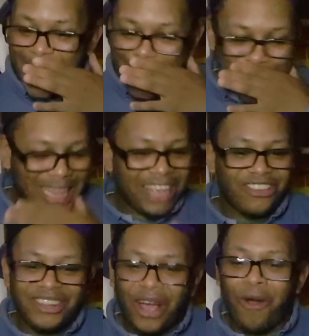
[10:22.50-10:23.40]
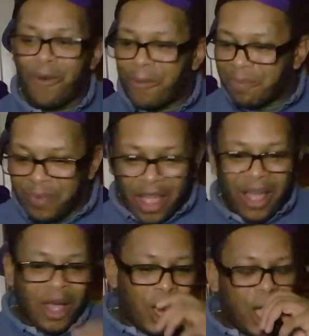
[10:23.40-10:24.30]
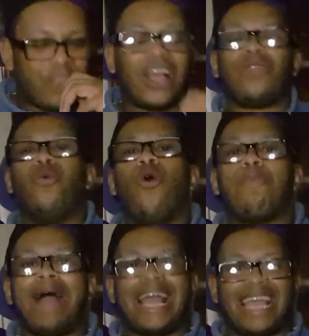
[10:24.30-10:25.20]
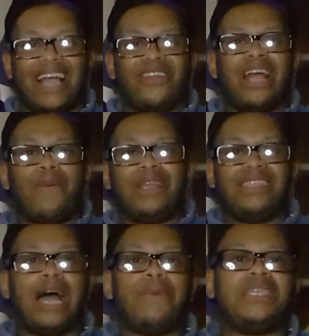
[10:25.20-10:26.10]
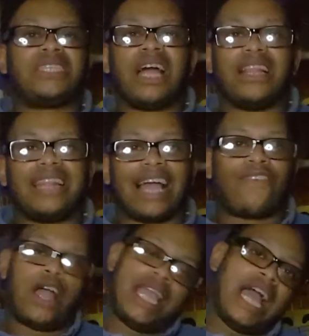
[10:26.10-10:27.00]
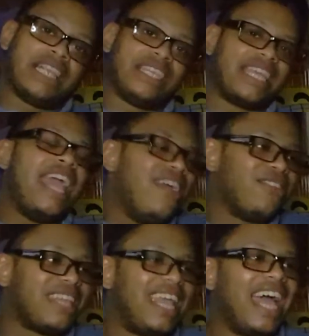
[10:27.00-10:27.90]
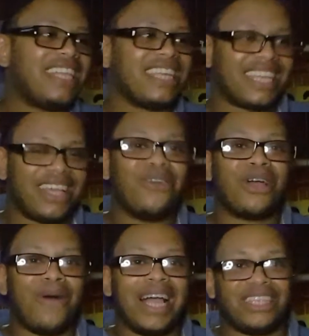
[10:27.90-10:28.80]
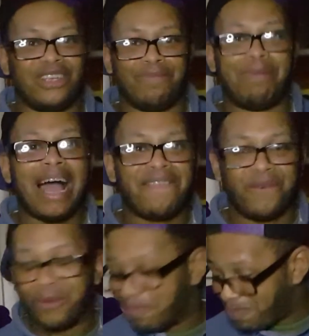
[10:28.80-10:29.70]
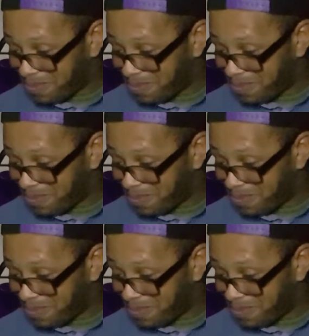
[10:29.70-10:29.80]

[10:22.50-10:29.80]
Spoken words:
And then, as you know, he tried to walk back here because now he's stunned. Like, right, he hasn't killed Goatsu. He's baffled.